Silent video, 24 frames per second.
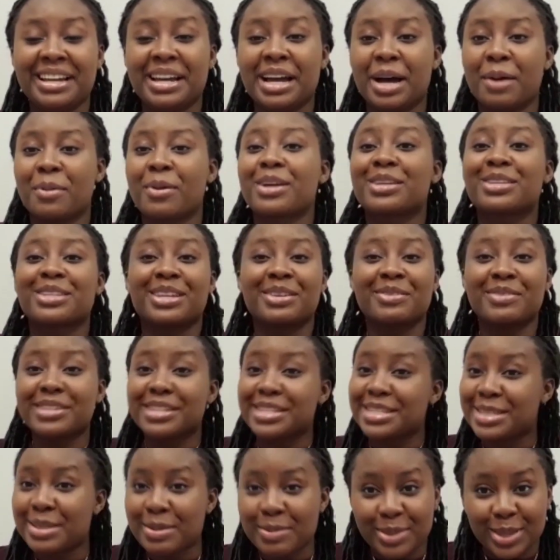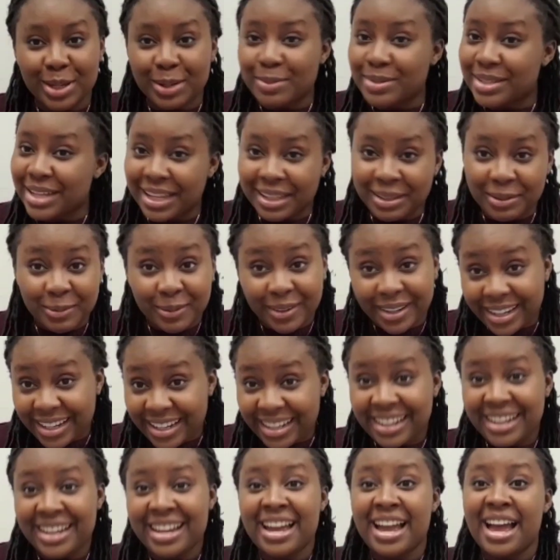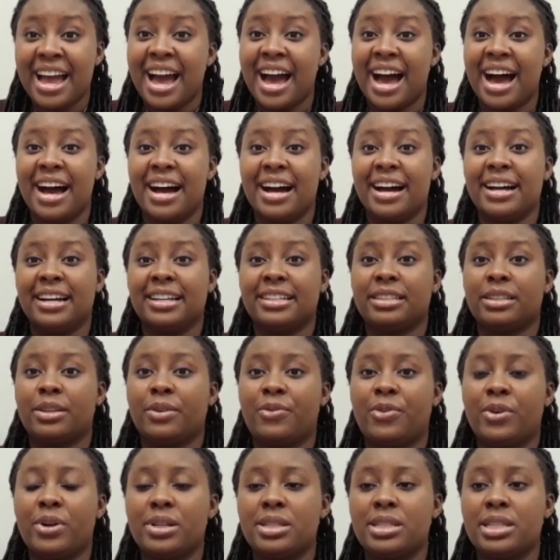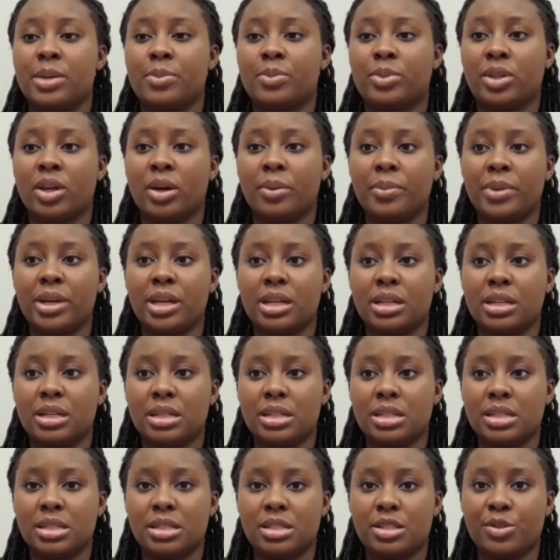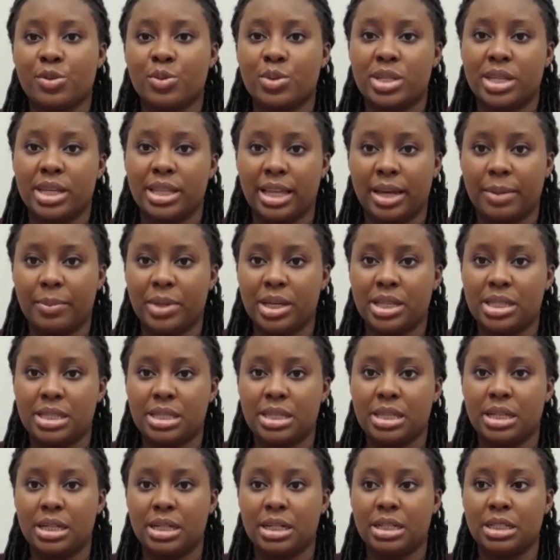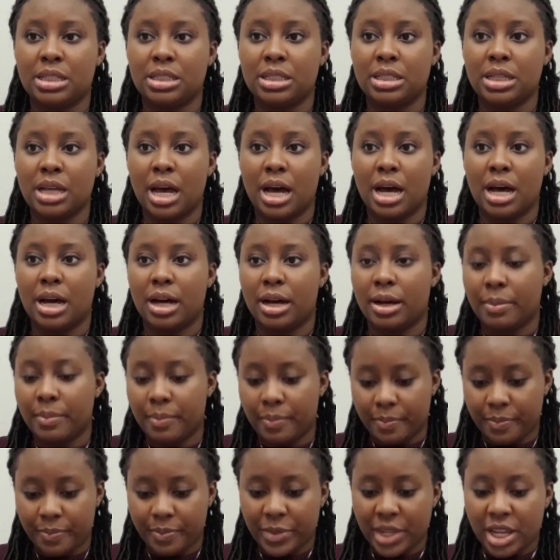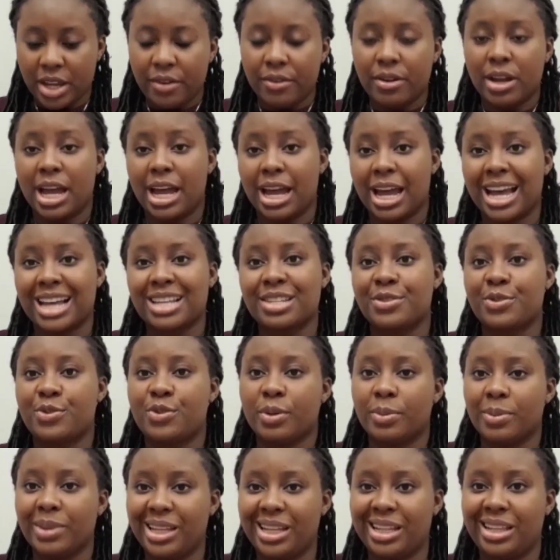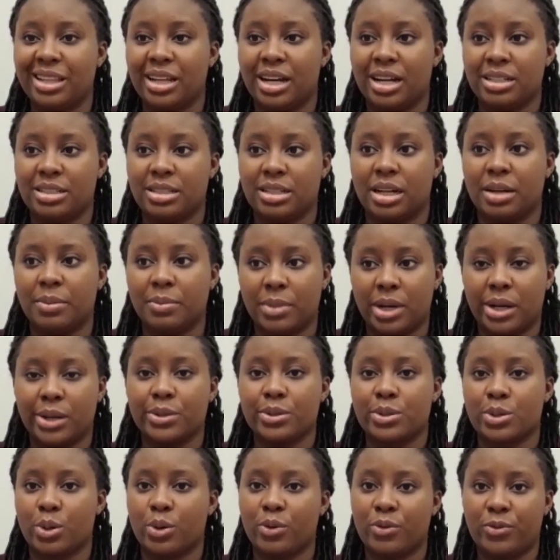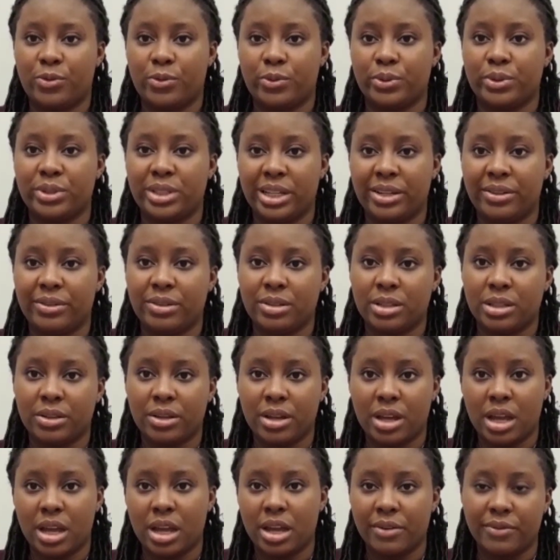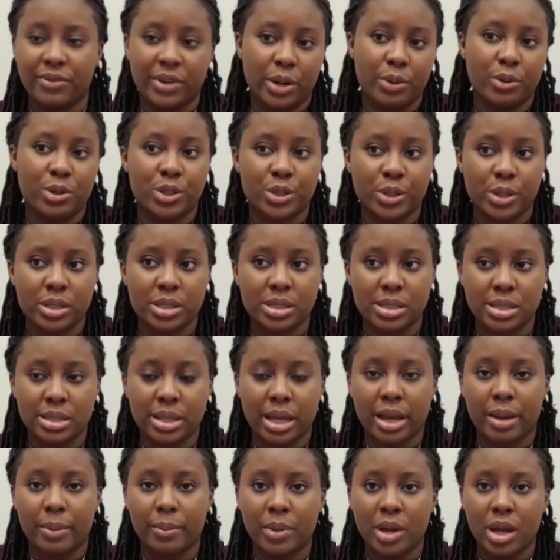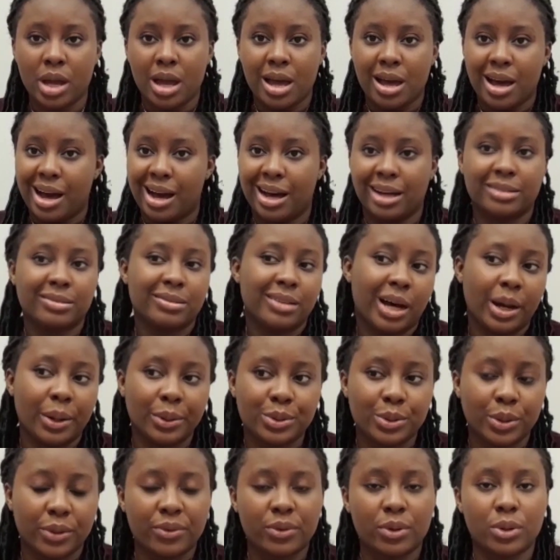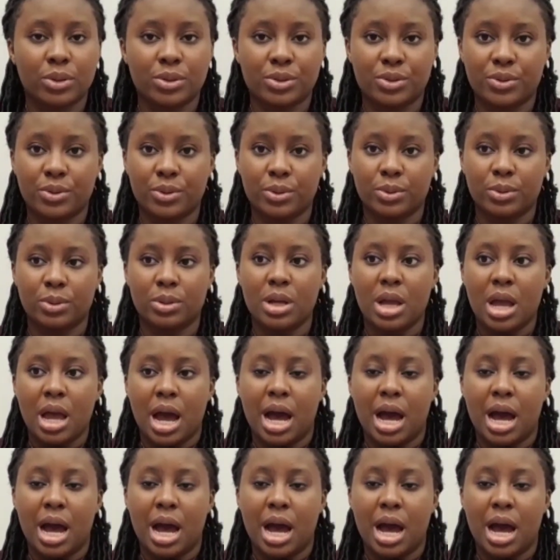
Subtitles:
I'm going to give you the symptoms anyway. And the first symptom is you see them eating extremely large amounts of food in a very short time and out of control.